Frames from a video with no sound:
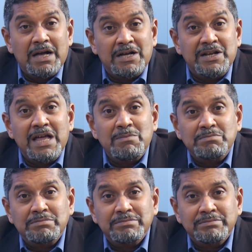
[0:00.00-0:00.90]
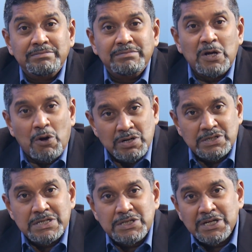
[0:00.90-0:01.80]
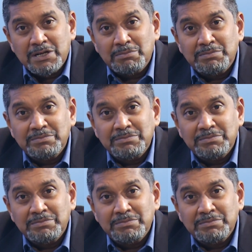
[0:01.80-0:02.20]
Her name, Constance Singam.